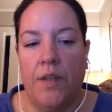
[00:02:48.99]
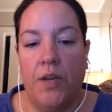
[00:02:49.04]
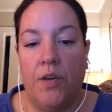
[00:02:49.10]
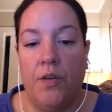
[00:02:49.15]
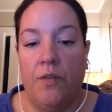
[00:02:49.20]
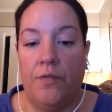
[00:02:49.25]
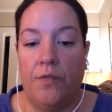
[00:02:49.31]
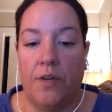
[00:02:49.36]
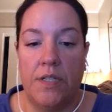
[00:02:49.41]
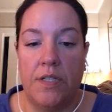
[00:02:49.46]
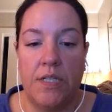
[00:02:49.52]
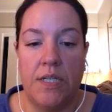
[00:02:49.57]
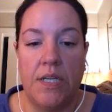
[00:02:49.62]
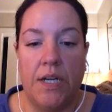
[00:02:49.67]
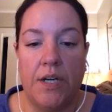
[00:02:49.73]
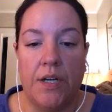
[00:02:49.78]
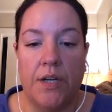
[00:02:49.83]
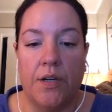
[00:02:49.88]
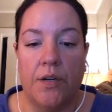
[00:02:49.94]
the new
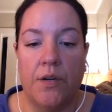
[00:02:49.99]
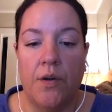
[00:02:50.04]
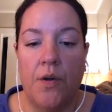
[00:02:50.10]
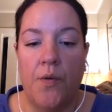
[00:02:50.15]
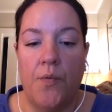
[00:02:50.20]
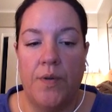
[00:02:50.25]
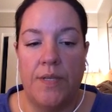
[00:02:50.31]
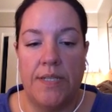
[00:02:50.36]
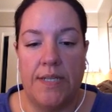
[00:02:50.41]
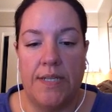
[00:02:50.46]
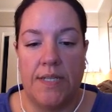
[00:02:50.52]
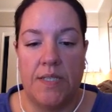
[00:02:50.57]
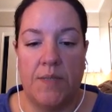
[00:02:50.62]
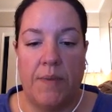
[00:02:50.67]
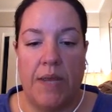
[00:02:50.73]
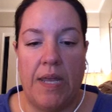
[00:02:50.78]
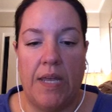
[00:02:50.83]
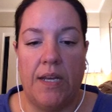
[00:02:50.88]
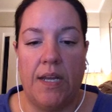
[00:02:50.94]
frontier was
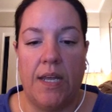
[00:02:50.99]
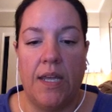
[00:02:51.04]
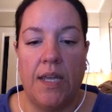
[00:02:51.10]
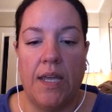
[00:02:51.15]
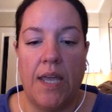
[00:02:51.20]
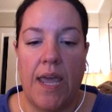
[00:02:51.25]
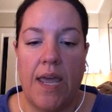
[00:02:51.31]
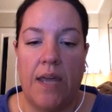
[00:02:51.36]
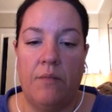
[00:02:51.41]
expanding,